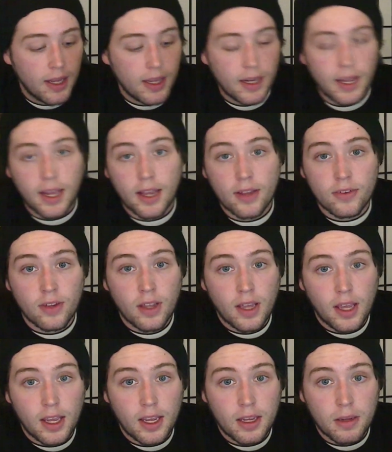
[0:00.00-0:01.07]
It has
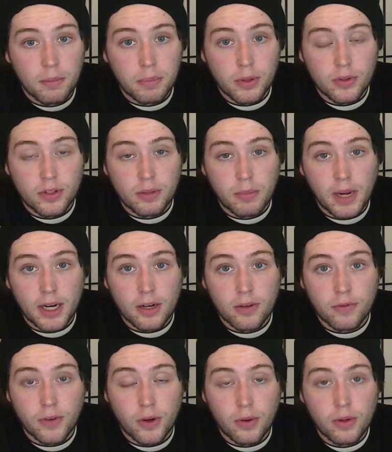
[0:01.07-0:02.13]
a built-in
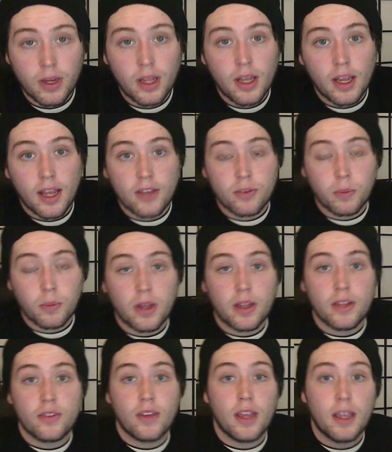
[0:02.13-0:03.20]
microphone as
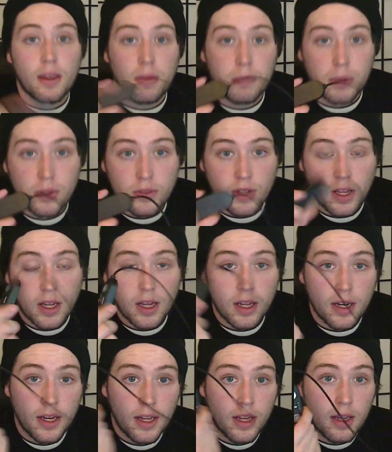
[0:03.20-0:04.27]
as a
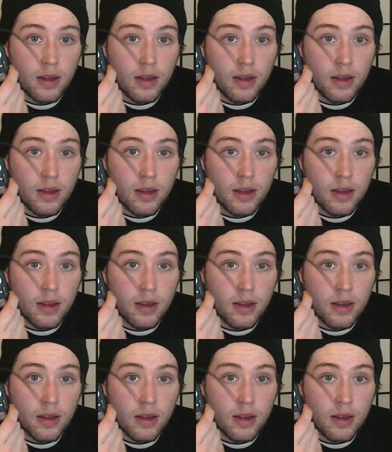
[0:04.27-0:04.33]
built-on